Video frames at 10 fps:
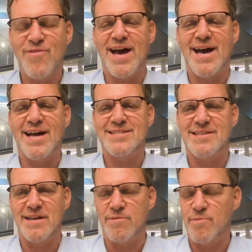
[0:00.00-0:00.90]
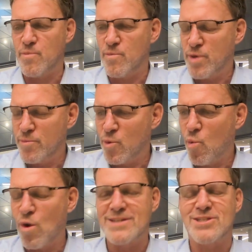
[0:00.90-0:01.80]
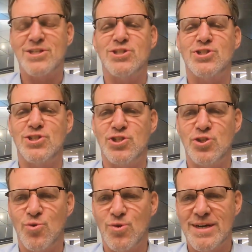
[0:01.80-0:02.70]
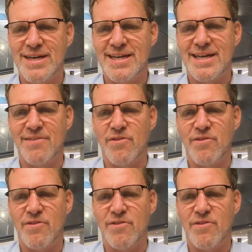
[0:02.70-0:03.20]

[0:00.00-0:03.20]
of that and people want us to join,